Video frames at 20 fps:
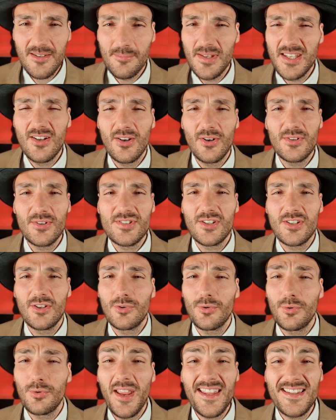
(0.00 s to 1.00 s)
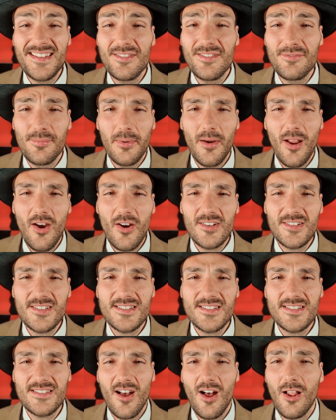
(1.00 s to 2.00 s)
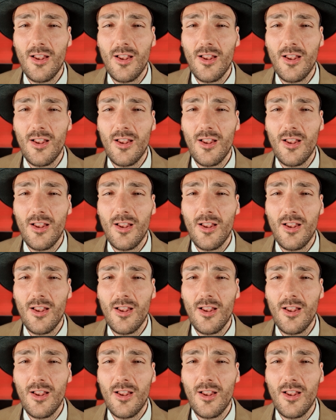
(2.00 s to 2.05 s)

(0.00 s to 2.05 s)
because creative blocks